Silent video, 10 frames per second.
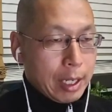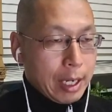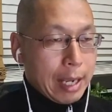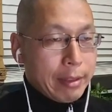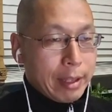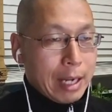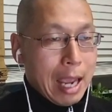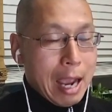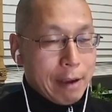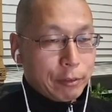And then
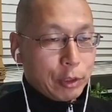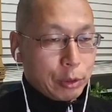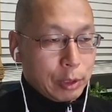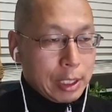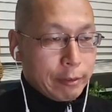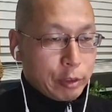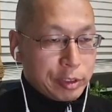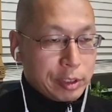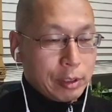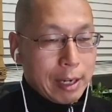after you leave, you
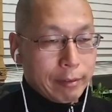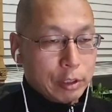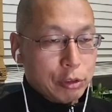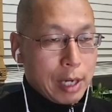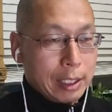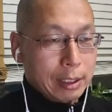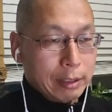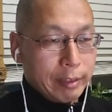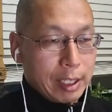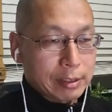still have the tracking
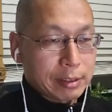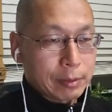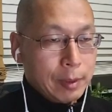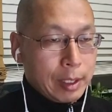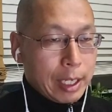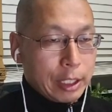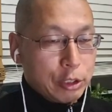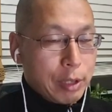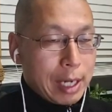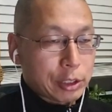device, and it
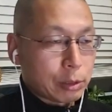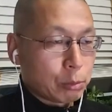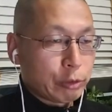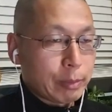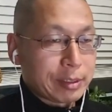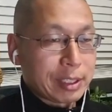tracks your movements.